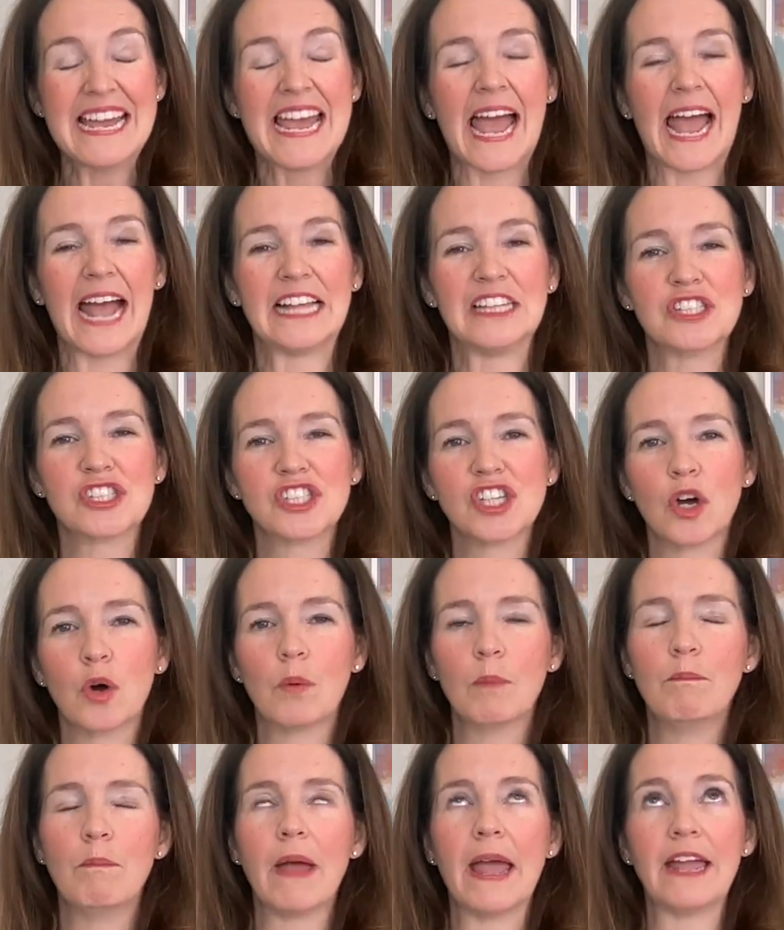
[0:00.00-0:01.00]
And
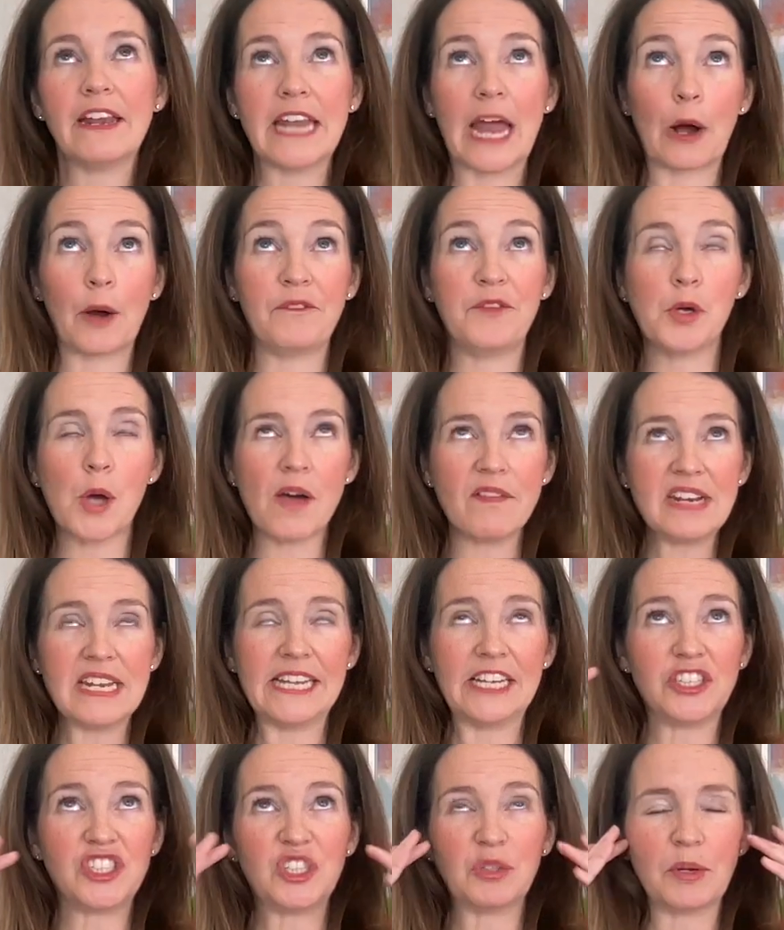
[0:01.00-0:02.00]
so now if you have an
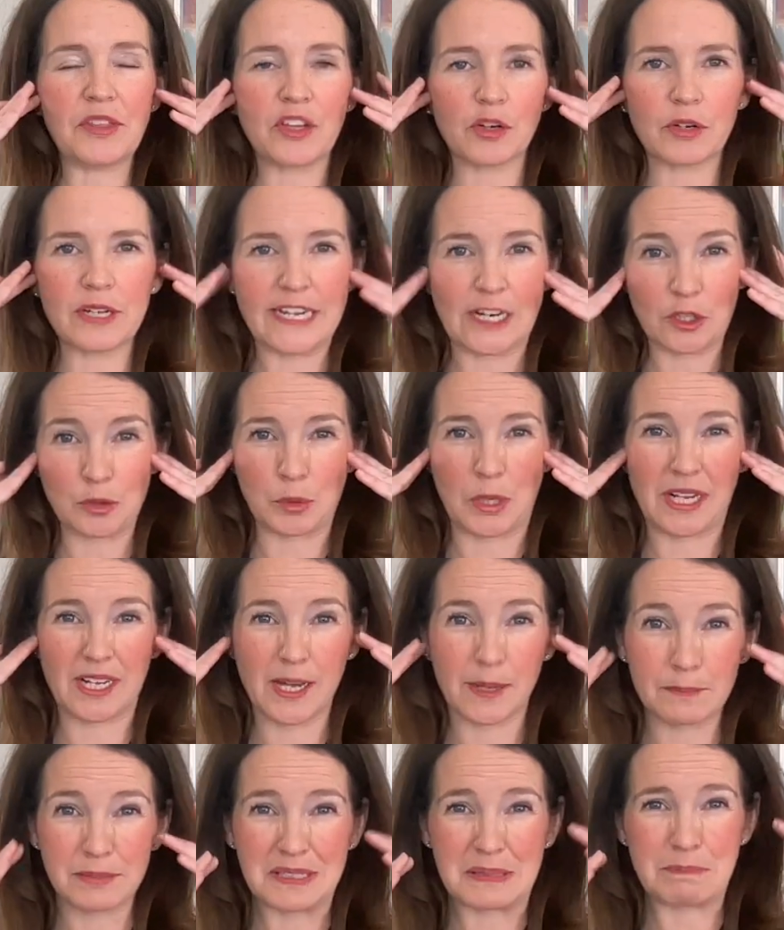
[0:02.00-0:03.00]
issue with your ears when it
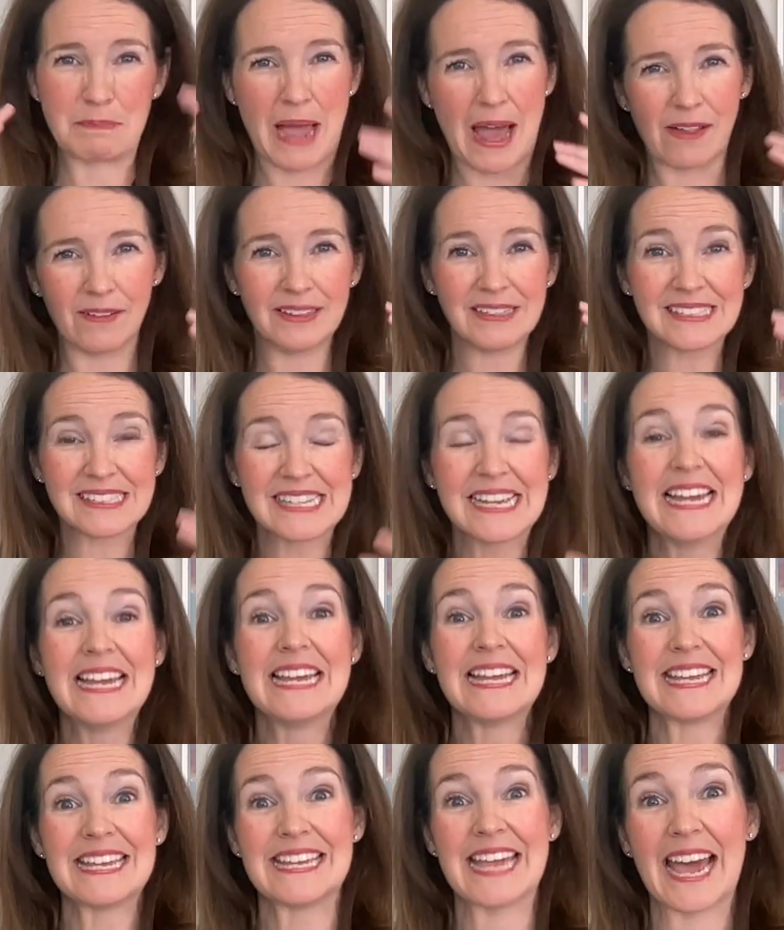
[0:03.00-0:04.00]
comes to balance,
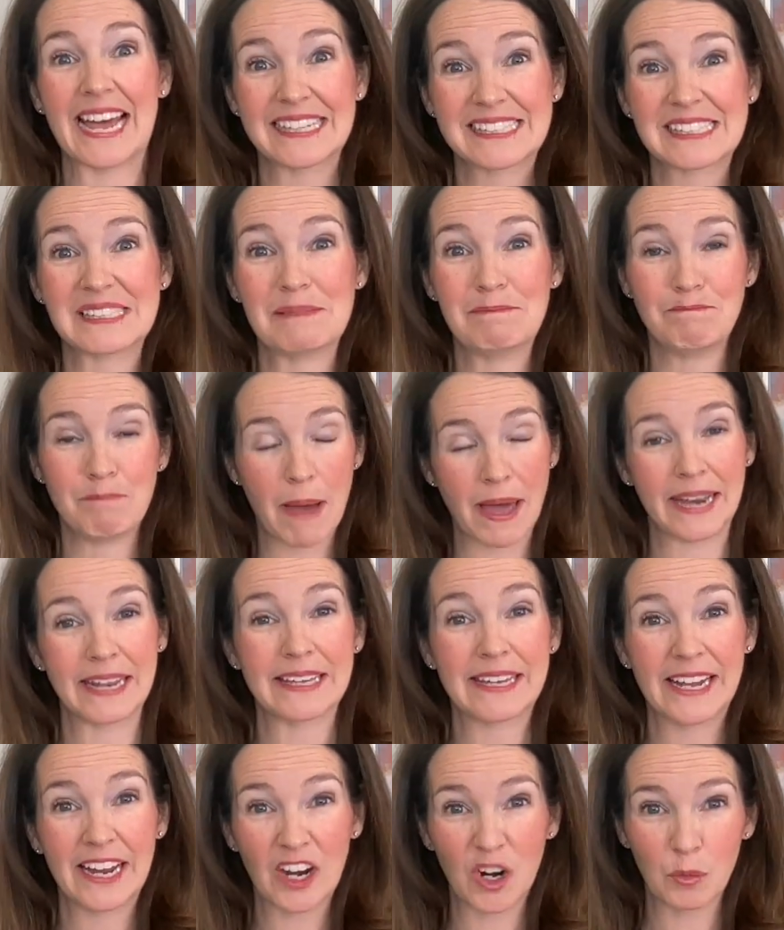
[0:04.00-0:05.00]
yes,
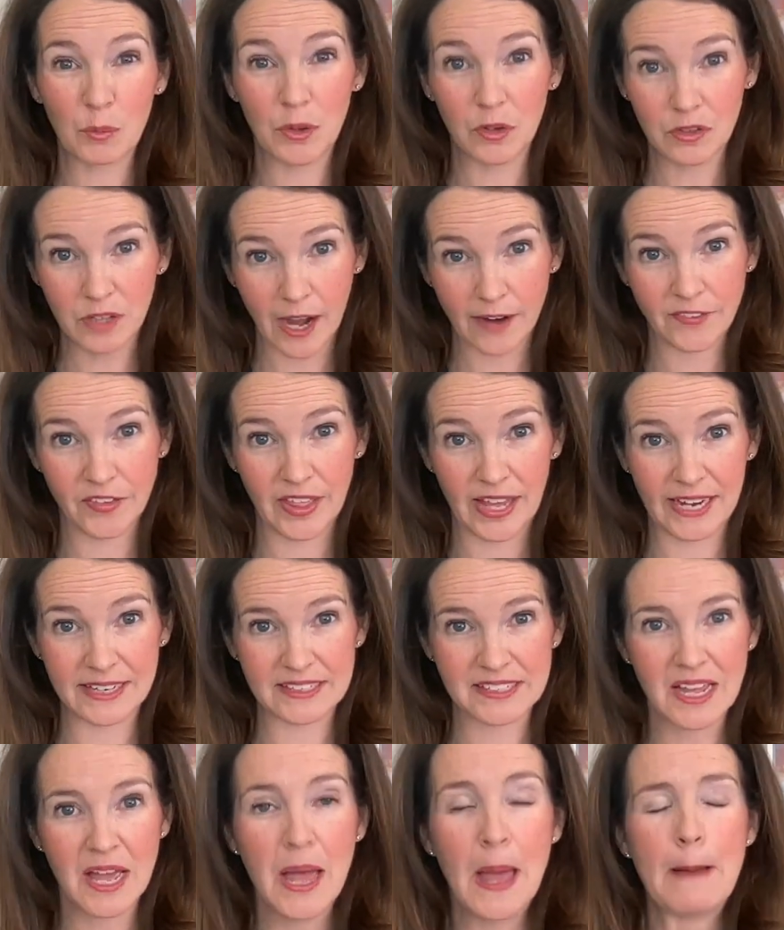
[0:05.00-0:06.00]
Medicare will cover that.